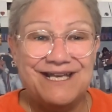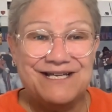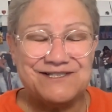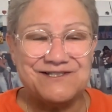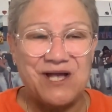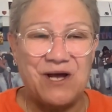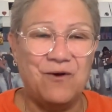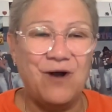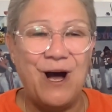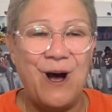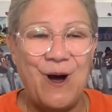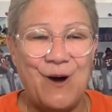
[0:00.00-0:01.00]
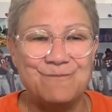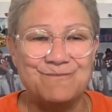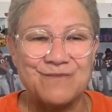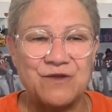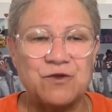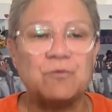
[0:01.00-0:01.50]

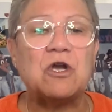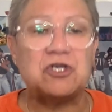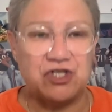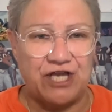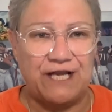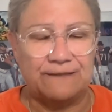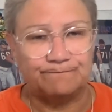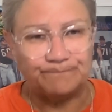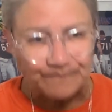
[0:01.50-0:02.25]
So the rush game.